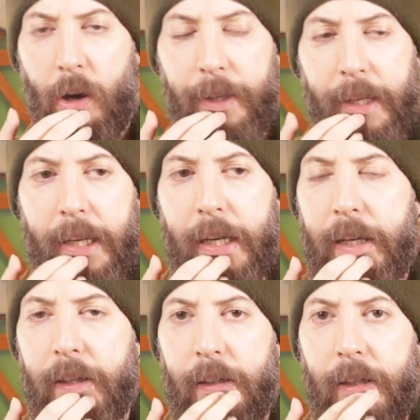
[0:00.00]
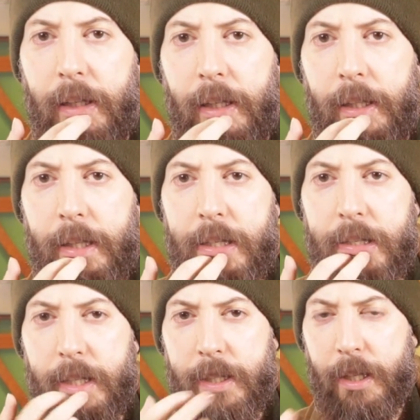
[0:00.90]
on here
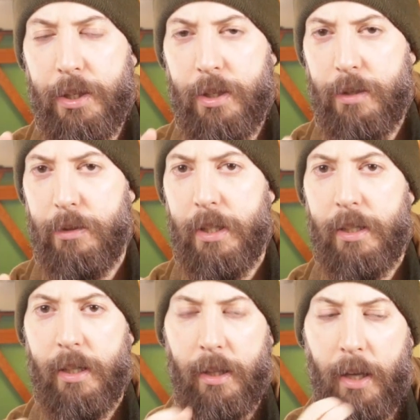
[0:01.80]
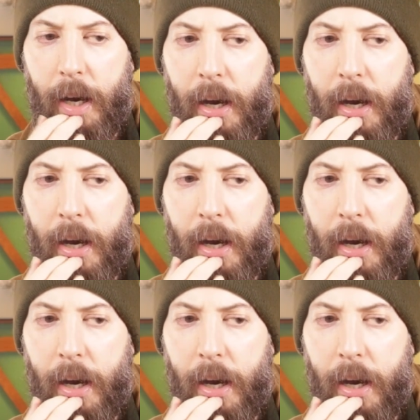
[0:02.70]
is the attention to detail.